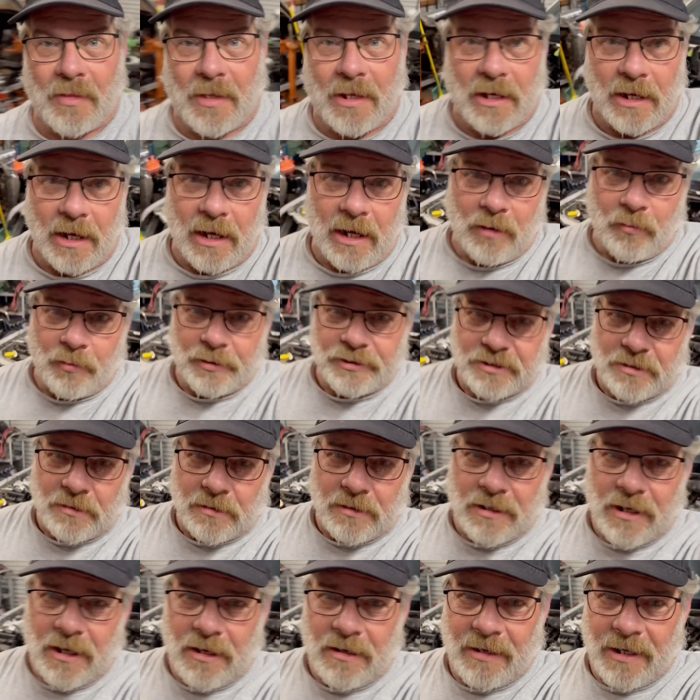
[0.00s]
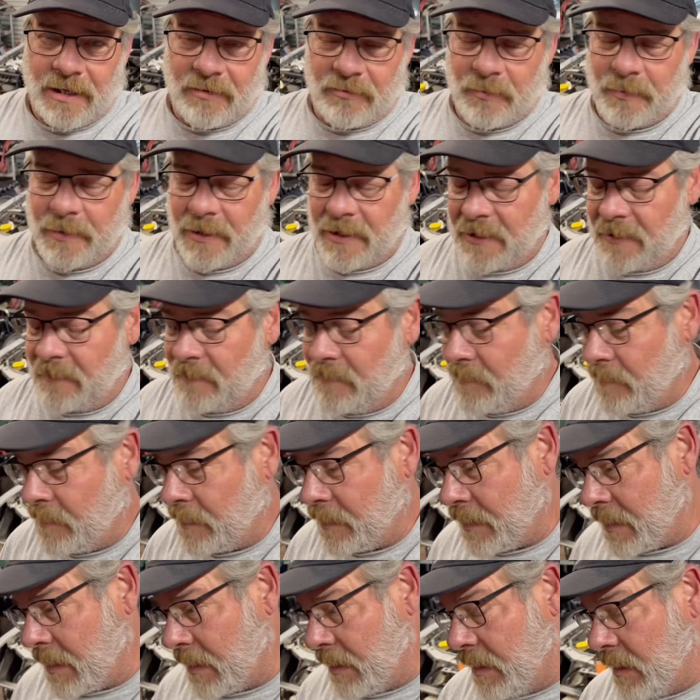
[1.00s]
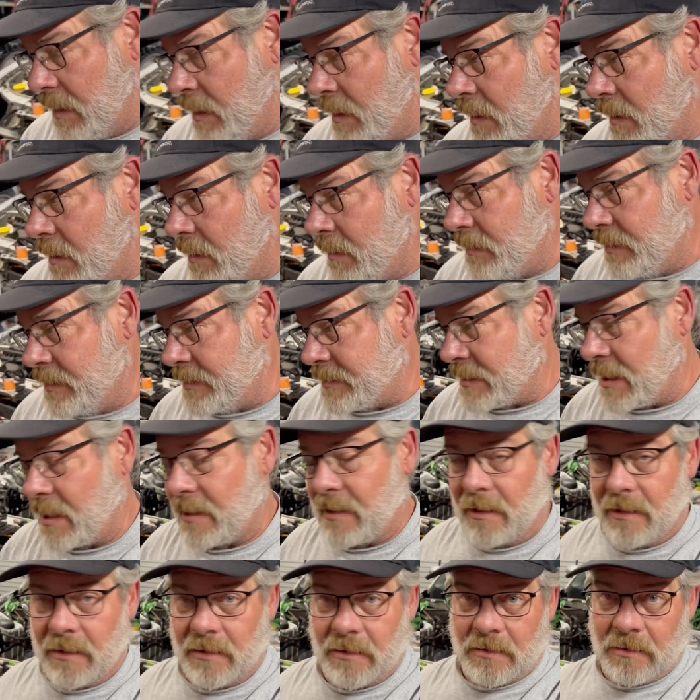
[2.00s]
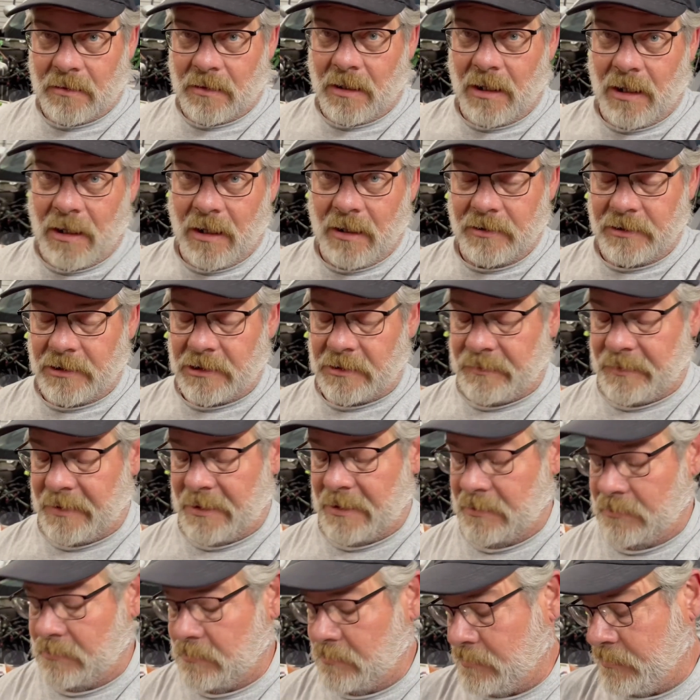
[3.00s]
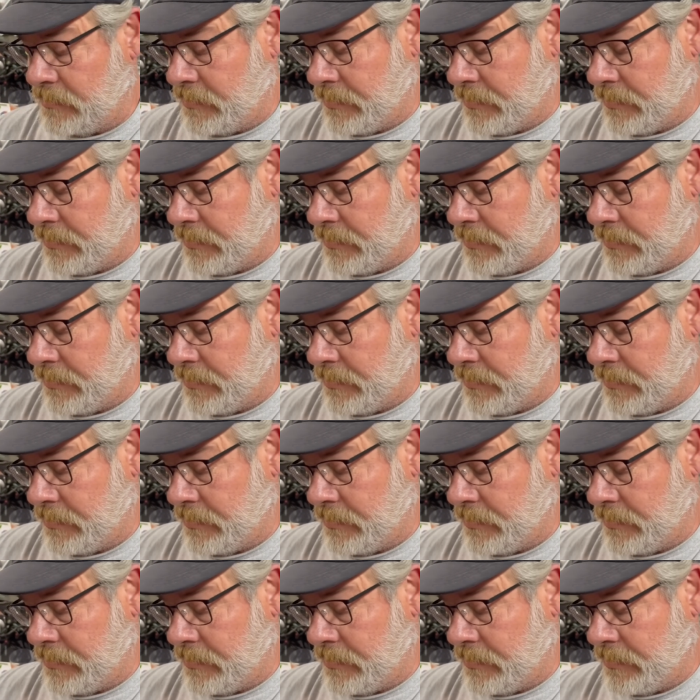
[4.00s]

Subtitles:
Hey, what's going on, everybody? Just out here in the garage has been